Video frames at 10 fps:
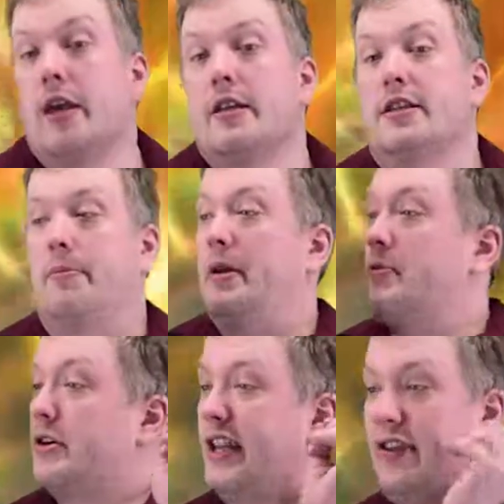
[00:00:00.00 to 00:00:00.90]
Some
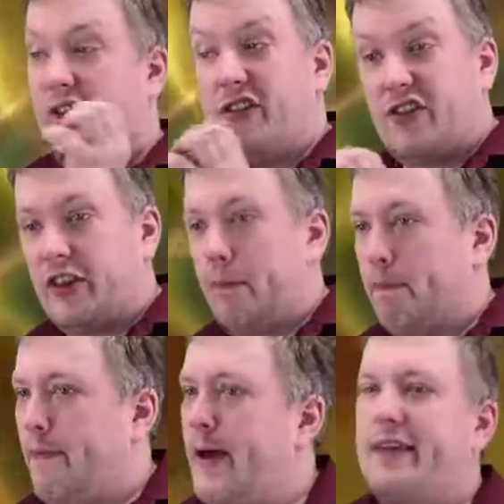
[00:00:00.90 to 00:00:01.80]
people are saying this is the
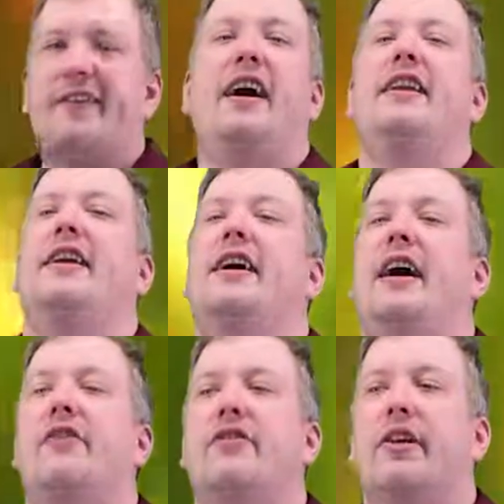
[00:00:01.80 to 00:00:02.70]
best idea
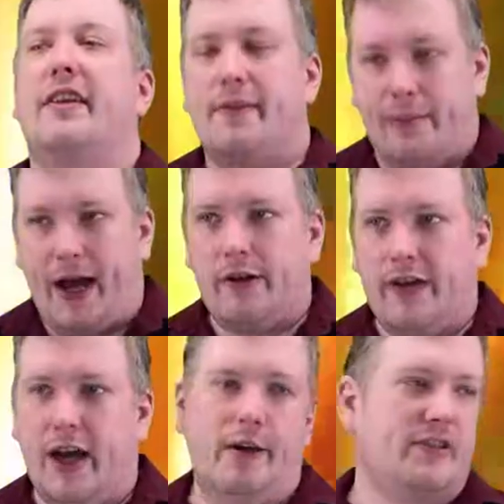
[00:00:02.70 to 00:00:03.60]
ever and it's about
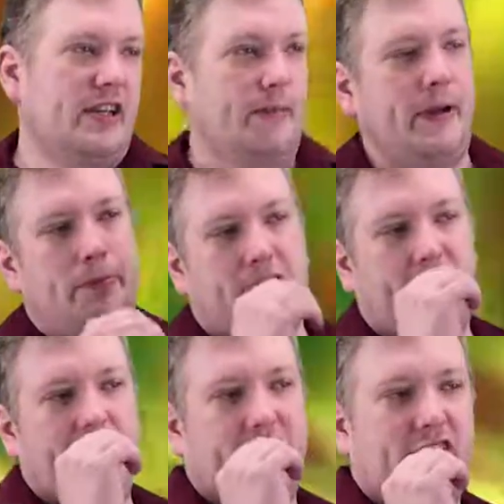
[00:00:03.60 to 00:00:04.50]
time. Some people
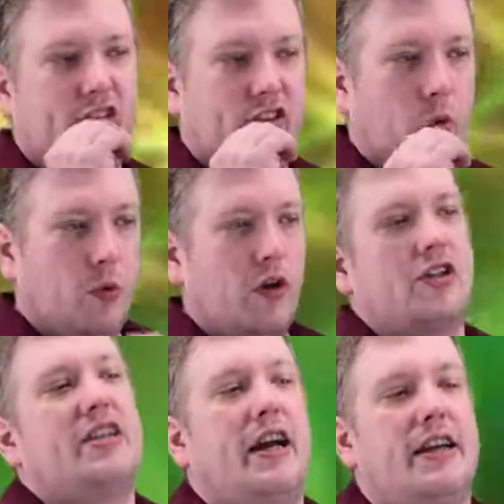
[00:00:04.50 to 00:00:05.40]
saying this is the
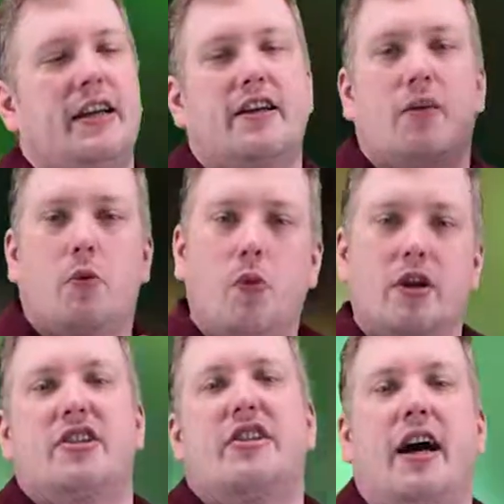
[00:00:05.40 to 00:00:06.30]
worst idea, the
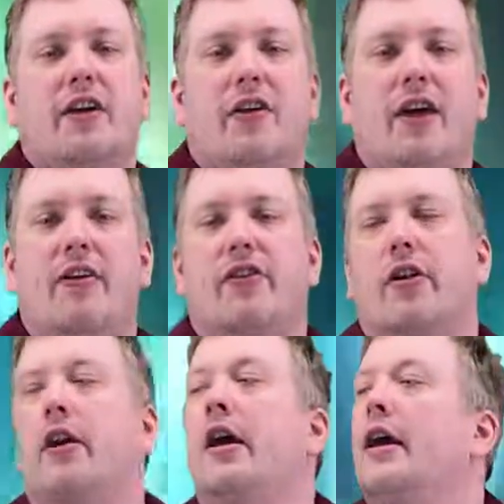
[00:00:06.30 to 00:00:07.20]
worst Doctor
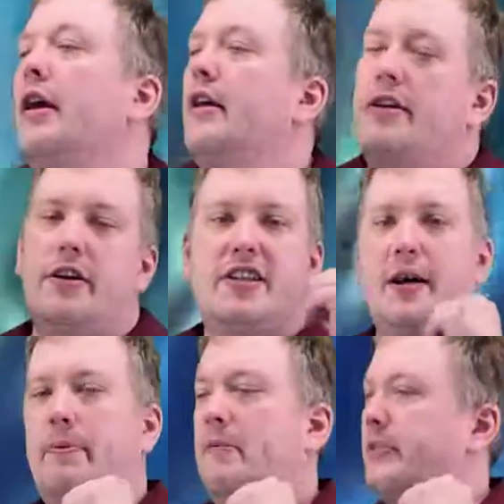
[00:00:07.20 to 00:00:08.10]
ever. There are
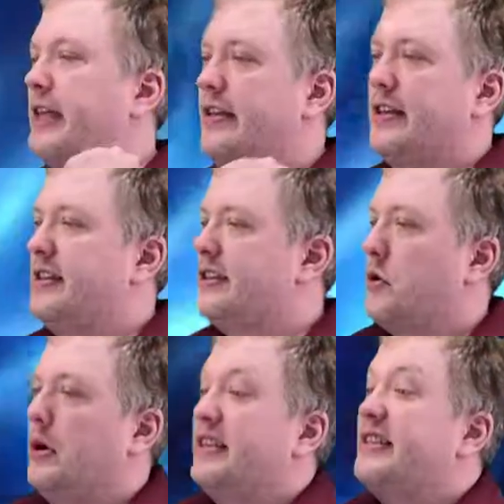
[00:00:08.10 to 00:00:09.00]
some people saying this is
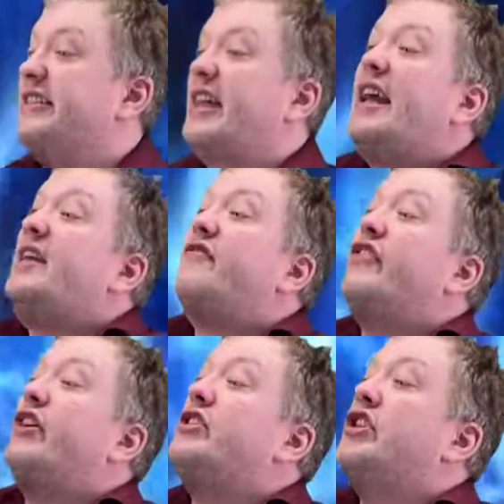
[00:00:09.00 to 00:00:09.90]
going to
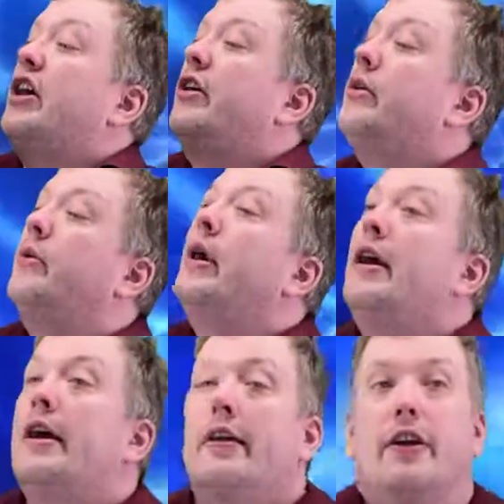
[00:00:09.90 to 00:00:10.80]
save the show.
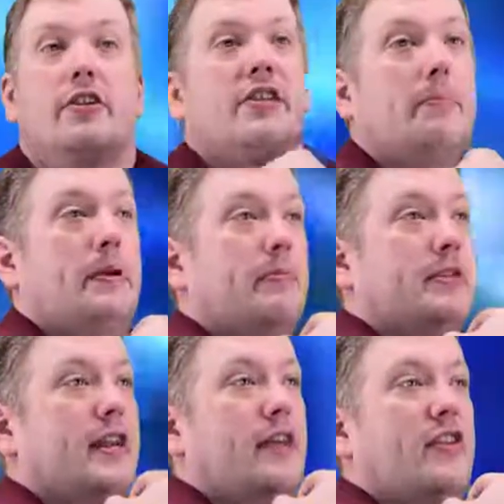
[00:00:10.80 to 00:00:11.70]
There are some people
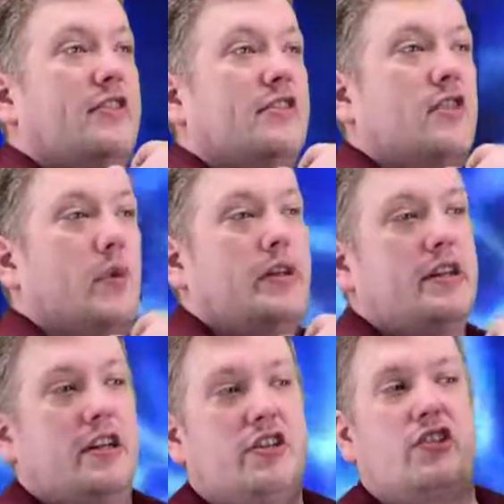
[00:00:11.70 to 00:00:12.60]
saying this is going to
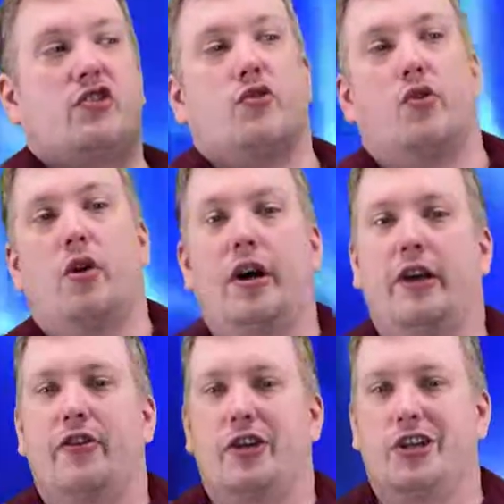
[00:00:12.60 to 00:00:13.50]

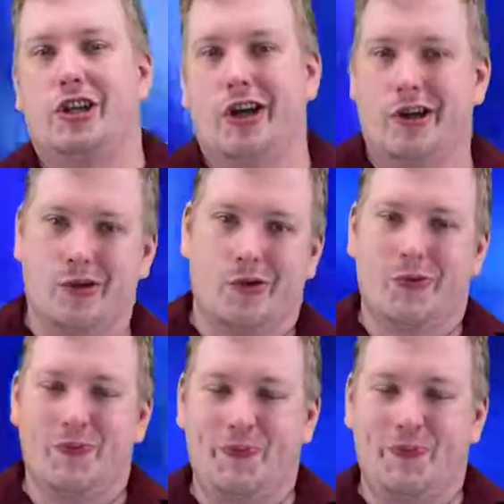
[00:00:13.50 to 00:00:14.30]
destroy the show.